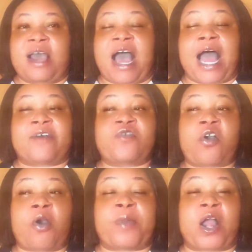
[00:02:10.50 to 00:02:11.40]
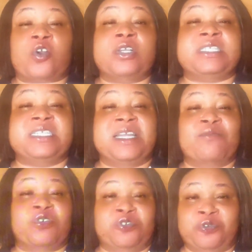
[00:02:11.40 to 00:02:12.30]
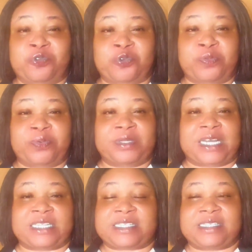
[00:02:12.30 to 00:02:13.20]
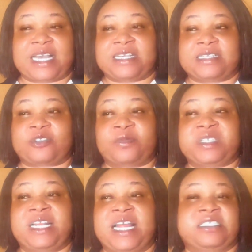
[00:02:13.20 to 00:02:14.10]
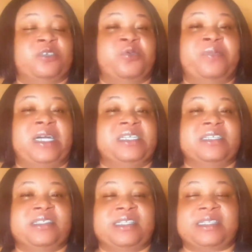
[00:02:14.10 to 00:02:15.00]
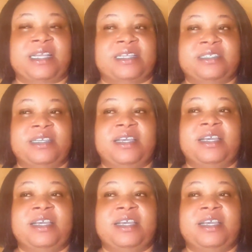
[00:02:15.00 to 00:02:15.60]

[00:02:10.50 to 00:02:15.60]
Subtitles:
I have not come across the name on YouTube that there is something like shadow banned existed.